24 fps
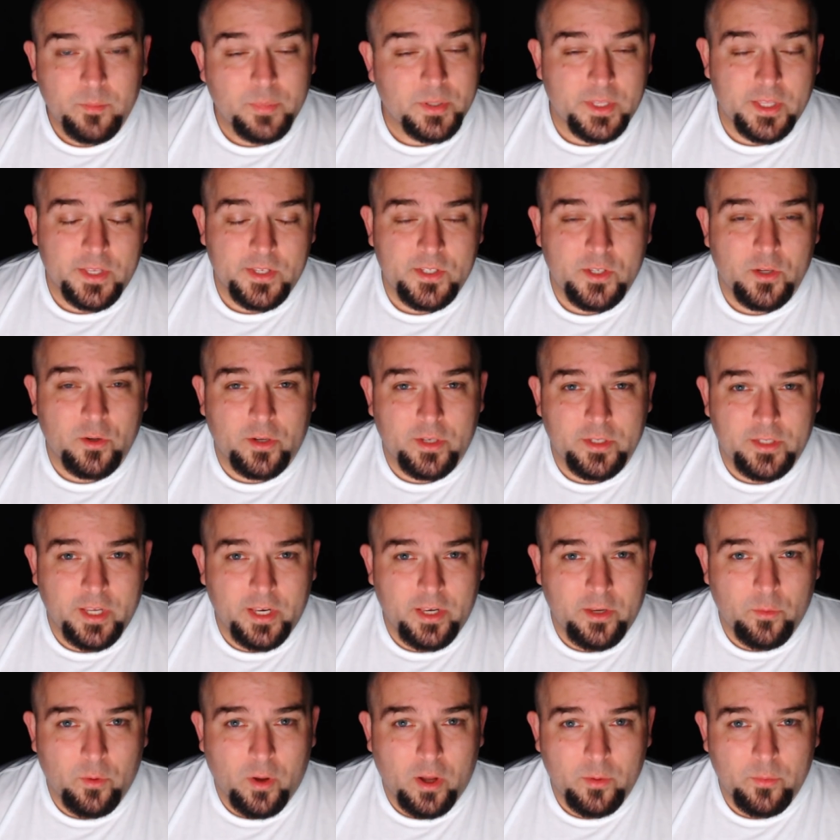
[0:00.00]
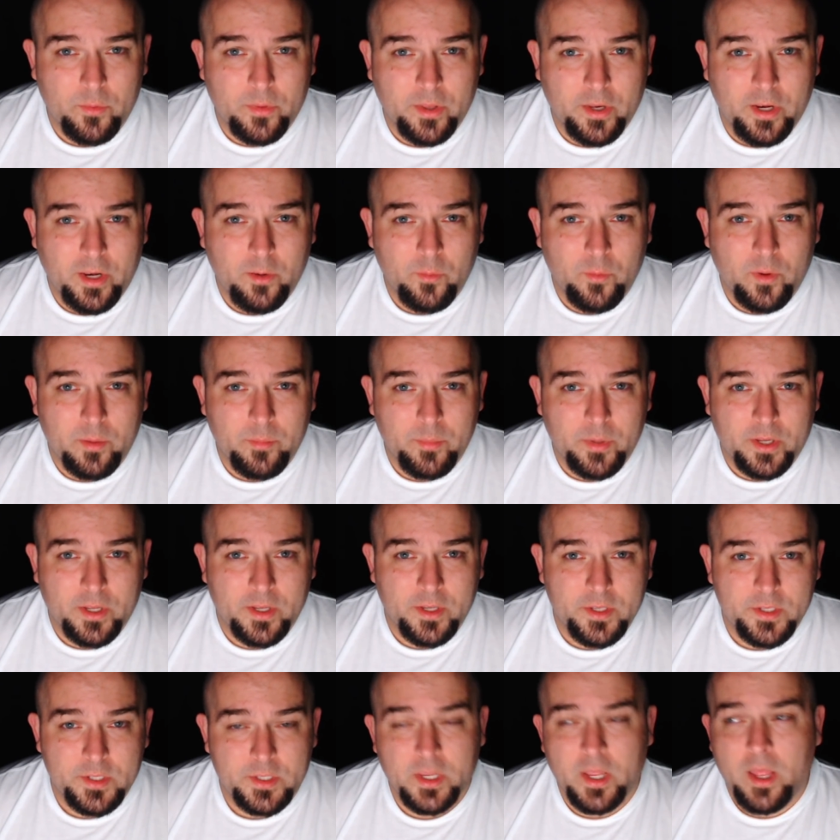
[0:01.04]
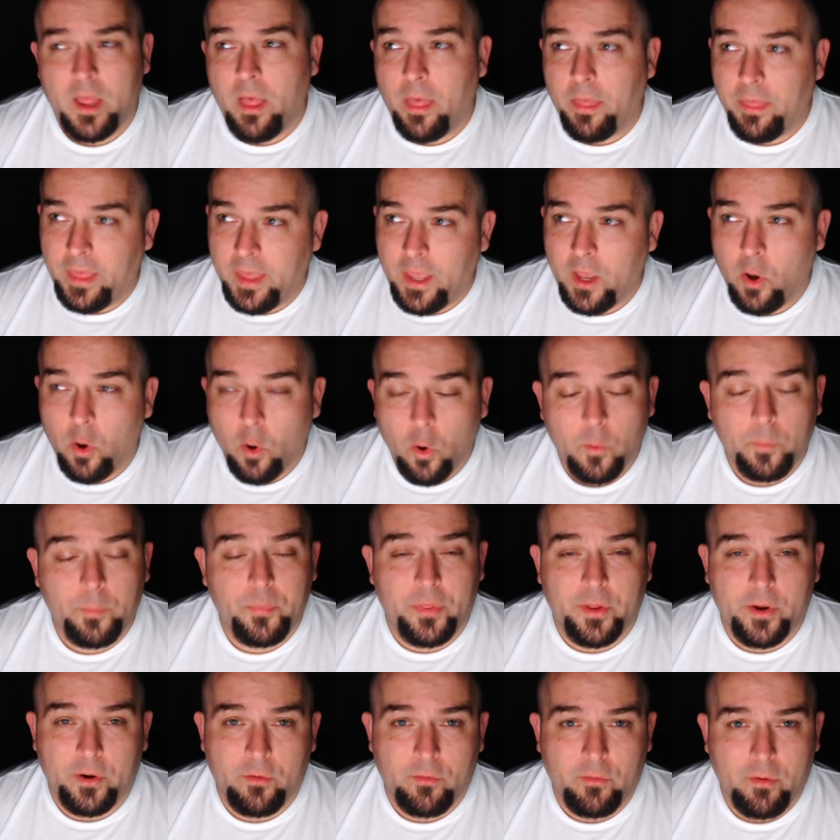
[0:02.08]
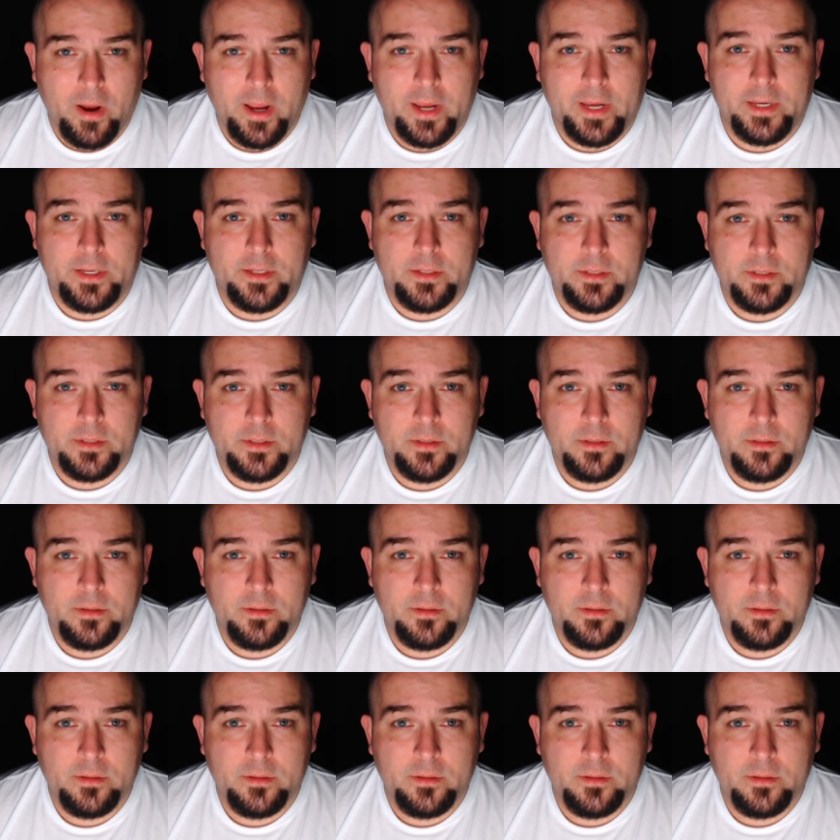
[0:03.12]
but they still continue on with it anyway because they hope they're right.